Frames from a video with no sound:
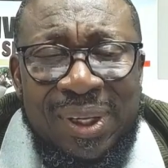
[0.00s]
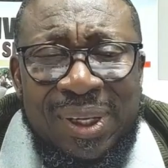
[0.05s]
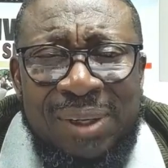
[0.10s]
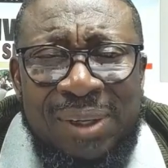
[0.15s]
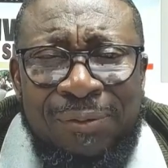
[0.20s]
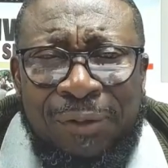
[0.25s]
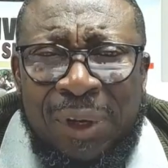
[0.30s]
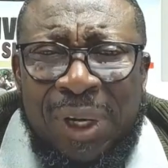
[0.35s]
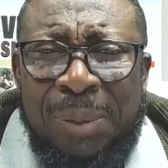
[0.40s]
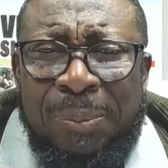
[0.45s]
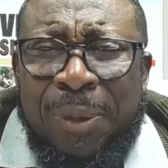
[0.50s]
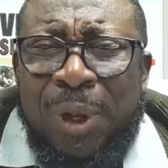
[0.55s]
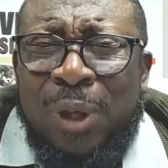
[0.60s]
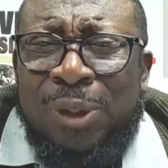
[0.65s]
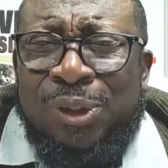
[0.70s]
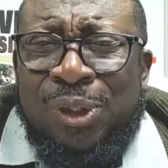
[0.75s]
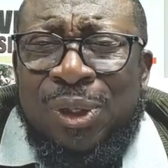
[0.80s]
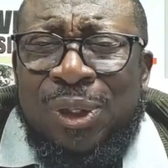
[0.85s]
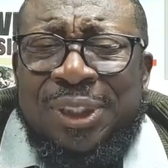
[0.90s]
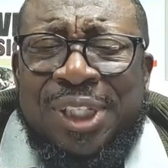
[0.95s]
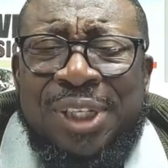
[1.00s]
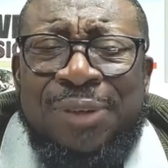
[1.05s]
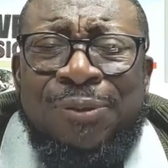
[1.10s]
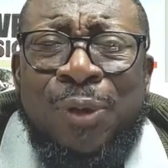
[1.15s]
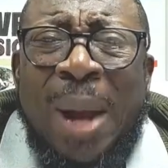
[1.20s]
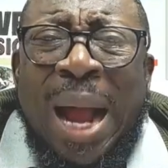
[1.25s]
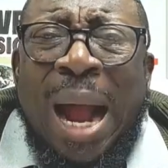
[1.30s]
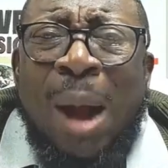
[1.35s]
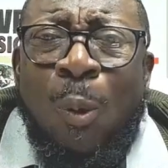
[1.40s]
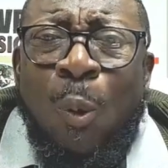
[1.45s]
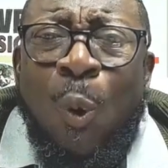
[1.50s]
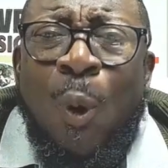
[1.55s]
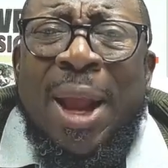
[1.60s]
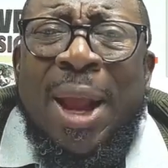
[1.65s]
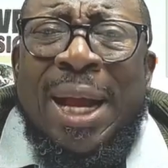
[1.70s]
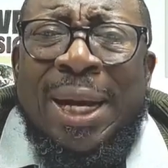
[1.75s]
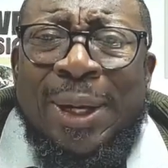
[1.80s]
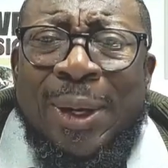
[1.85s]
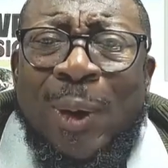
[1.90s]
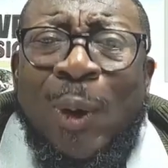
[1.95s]
Philip does not even
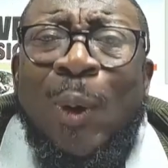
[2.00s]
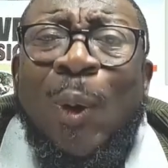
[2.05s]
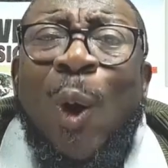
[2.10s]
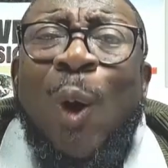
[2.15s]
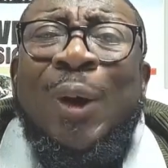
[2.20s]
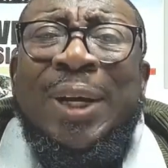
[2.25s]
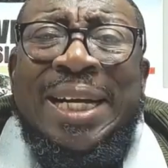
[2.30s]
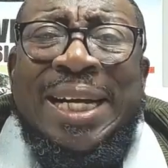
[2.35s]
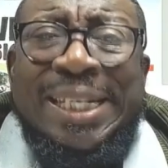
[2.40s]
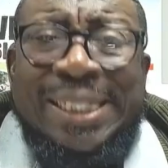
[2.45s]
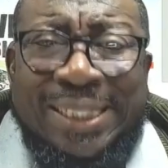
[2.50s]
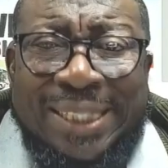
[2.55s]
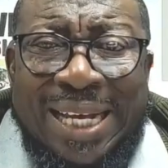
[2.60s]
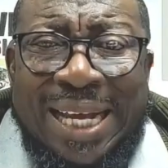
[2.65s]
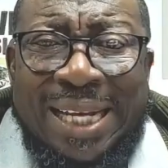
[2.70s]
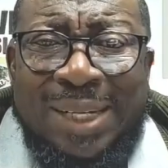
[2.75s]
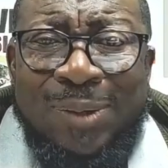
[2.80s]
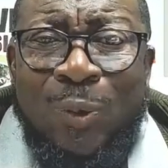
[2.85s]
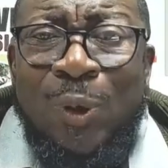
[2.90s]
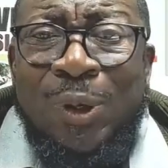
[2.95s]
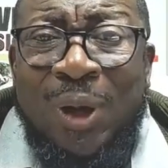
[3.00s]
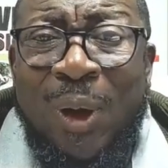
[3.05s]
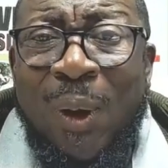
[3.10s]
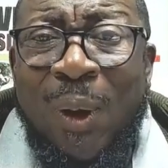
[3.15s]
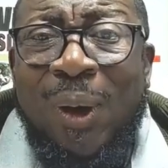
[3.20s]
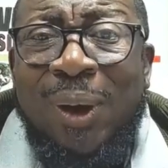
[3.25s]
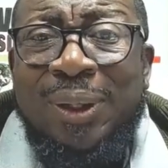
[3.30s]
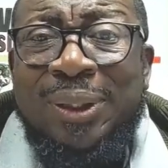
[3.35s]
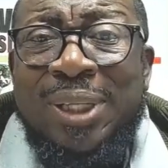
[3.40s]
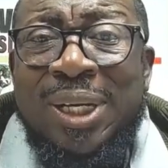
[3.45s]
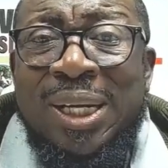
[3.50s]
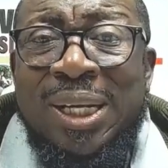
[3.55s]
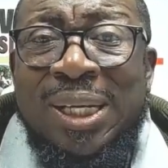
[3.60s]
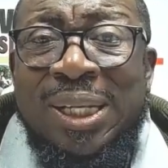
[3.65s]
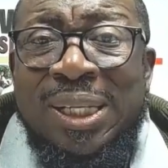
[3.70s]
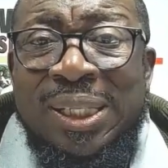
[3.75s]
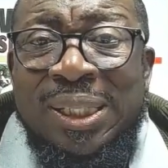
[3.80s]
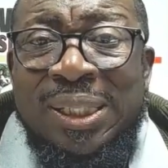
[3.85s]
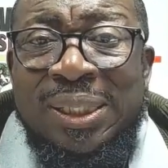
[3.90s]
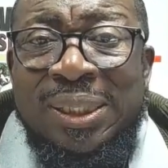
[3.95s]
aware nor understand what God
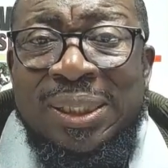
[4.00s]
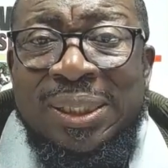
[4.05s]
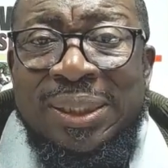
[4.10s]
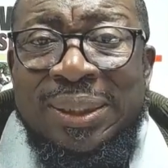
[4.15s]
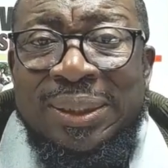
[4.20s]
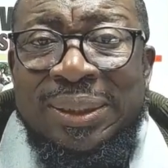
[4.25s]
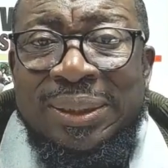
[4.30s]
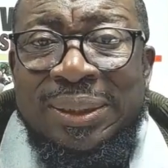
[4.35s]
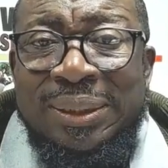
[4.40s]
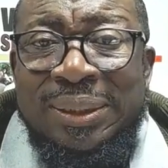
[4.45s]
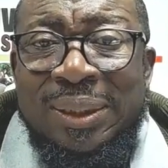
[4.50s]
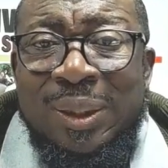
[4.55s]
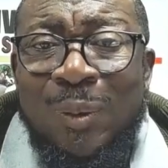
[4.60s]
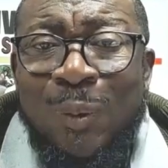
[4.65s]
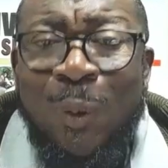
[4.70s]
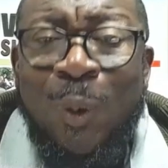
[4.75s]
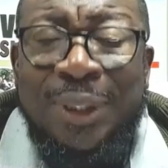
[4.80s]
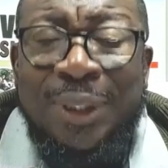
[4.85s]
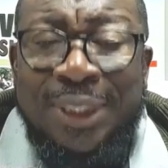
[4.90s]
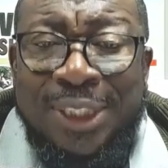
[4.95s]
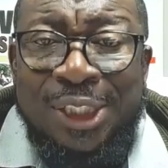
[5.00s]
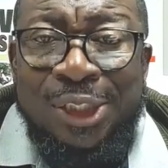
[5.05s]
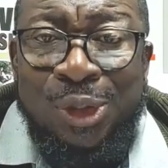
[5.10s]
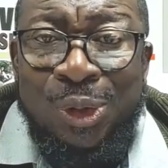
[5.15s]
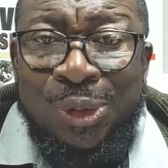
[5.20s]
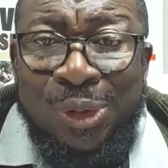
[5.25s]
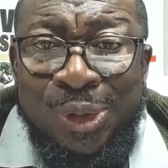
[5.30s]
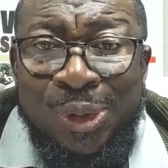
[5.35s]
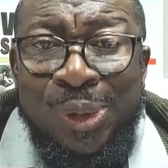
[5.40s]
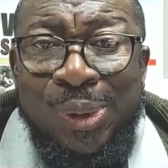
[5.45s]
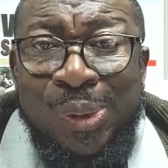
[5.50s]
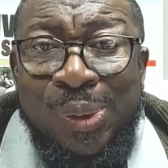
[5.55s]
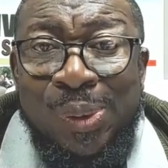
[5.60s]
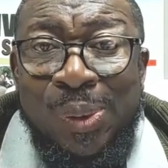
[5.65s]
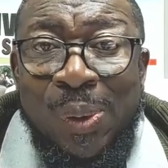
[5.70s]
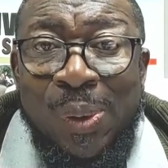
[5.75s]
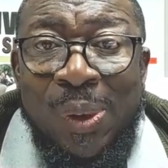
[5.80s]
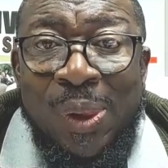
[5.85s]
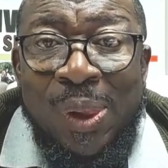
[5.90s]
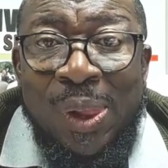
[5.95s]
wanted to do
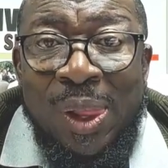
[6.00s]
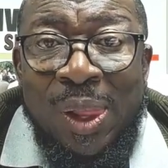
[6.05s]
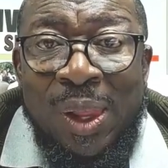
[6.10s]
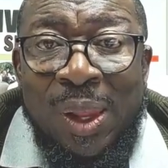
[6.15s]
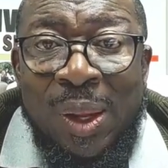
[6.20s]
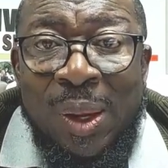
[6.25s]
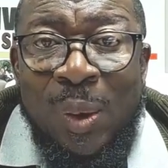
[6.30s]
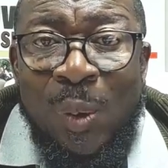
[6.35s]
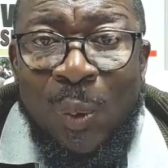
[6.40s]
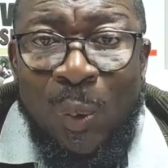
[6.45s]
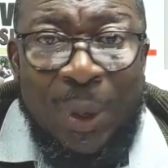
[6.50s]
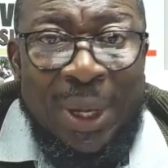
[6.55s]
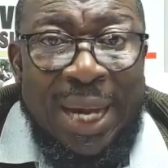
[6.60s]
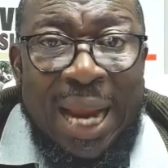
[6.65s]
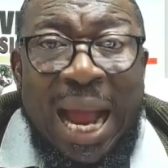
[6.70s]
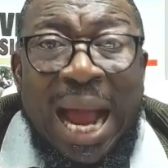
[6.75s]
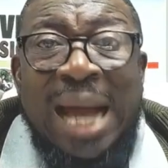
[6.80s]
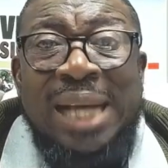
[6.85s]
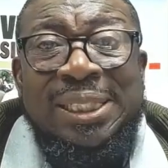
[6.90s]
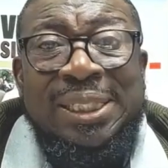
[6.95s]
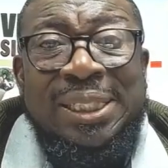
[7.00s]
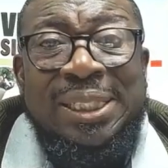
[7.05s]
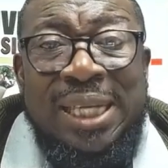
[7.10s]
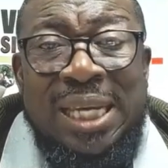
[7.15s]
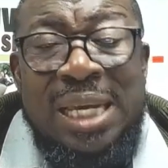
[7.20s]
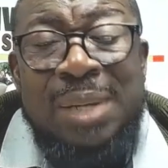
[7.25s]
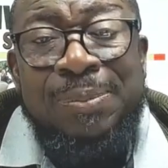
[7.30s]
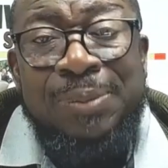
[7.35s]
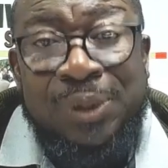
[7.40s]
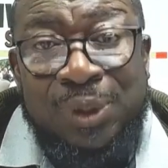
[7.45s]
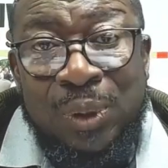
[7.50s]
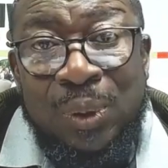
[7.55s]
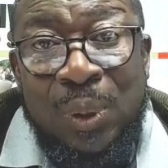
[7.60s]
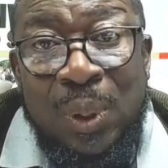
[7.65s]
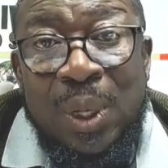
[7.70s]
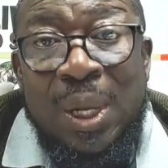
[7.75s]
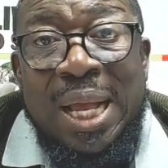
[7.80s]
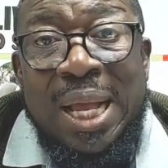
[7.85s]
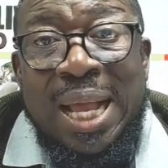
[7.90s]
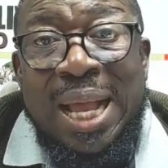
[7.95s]
when he asked him
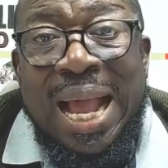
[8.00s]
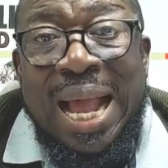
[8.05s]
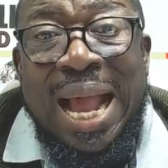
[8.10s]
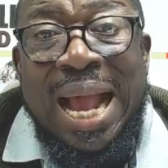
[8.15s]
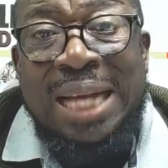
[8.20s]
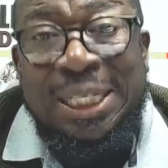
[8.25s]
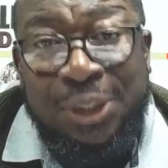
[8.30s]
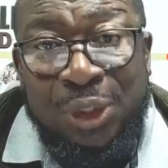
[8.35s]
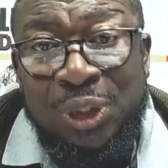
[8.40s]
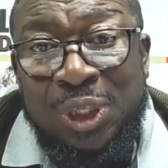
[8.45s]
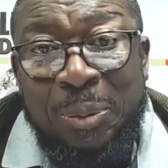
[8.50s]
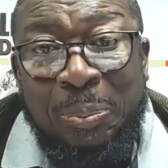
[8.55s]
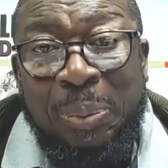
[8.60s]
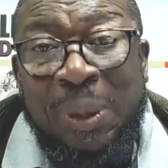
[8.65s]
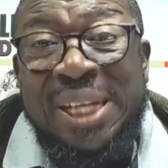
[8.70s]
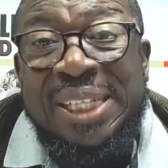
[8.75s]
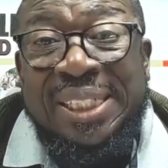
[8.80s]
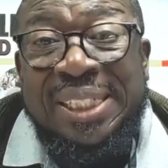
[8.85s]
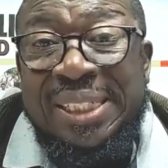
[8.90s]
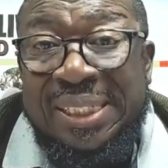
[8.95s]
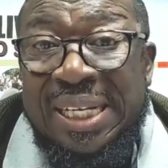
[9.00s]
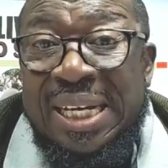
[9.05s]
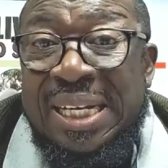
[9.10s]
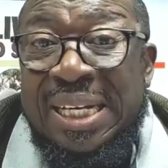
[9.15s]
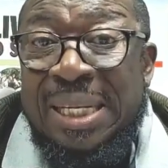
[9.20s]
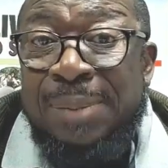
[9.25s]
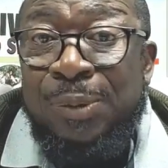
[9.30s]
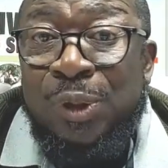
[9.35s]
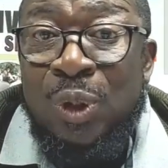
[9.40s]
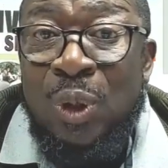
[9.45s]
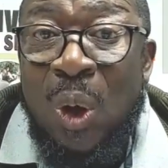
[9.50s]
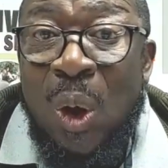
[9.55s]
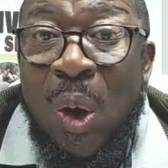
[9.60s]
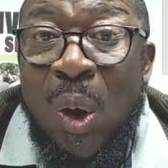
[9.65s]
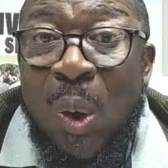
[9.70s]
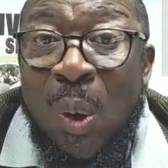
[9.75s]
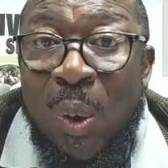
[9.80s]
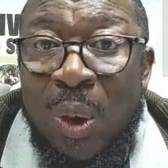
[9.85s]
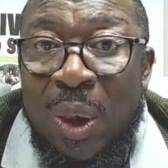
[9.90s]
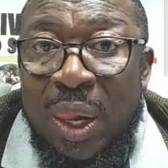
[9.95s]
to head to the place he sent him to
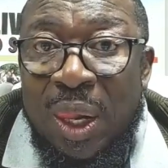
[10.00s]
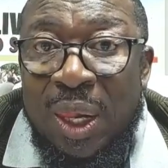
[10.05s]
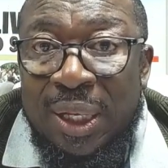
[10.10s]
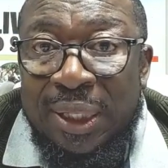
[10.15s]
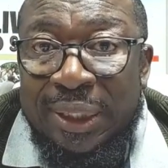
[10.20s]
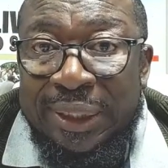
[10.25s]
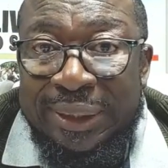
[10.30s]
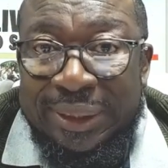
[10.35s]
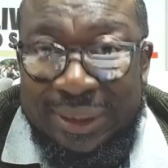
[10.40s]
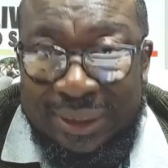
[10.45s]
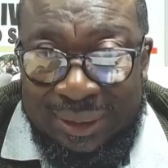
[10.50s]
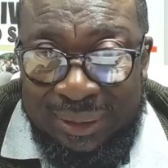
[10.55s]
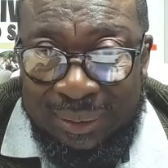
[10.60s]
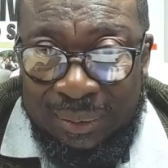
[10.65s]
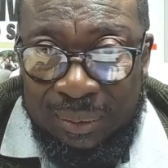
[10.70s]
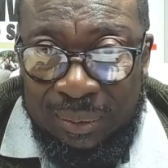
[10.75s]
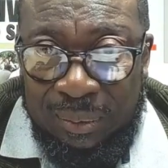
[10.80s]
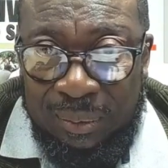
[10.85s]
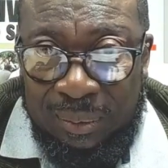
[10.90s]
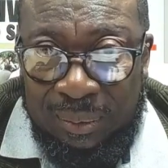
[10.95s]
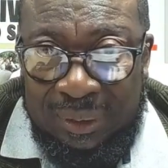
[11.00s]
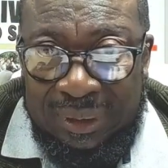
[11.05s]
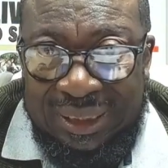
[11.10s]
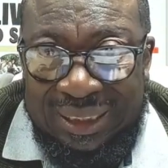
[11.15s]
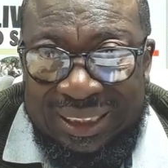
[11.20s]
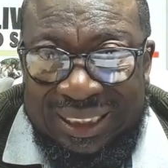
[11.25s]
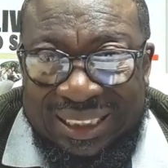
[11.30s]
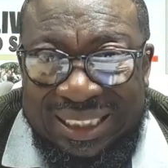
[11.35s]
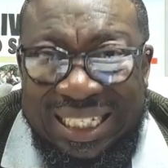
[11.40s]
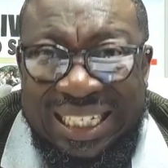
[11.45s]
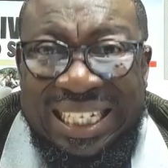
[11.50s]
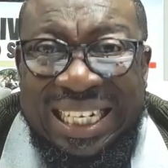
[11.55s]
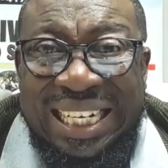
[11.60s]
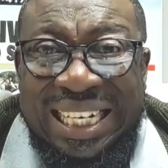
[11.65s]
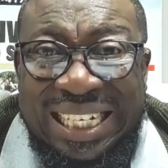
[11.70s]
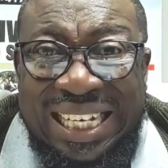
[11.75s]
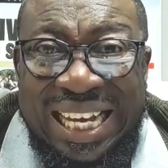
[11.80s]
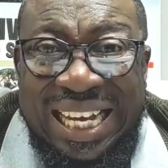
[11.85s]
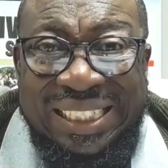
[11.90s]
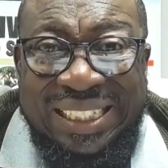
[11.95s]
go in the
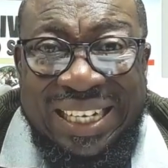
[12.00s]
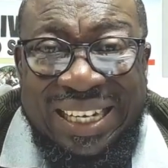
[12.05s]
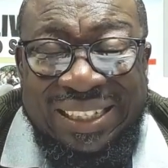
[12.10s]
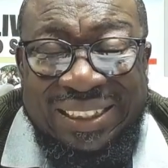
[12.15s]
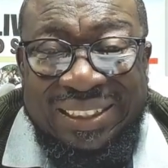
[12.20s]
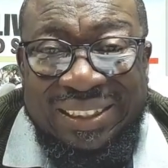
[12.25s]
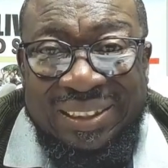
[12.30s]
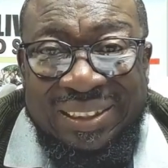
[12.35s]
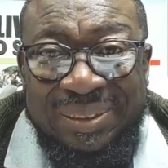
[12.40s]
desert.